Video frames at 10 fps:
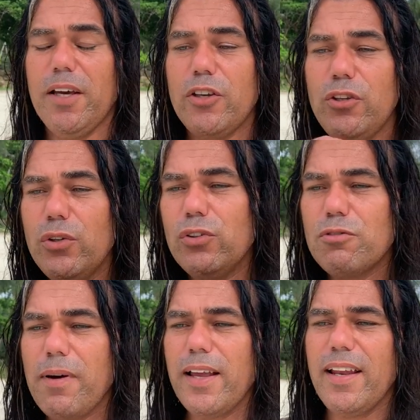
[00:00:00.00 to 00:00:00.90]
Use
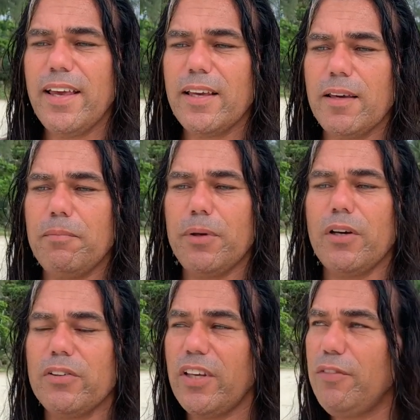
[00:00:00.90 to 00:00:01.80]
my link,
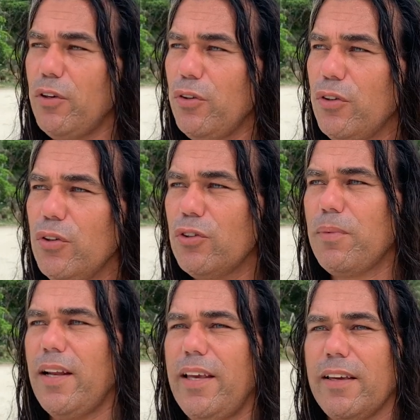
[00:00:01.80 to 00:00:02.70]
because if you use
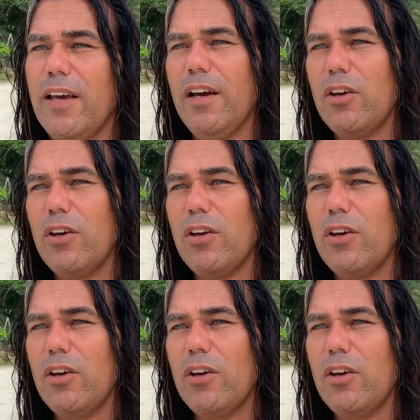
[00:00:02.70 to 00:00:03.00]
my link,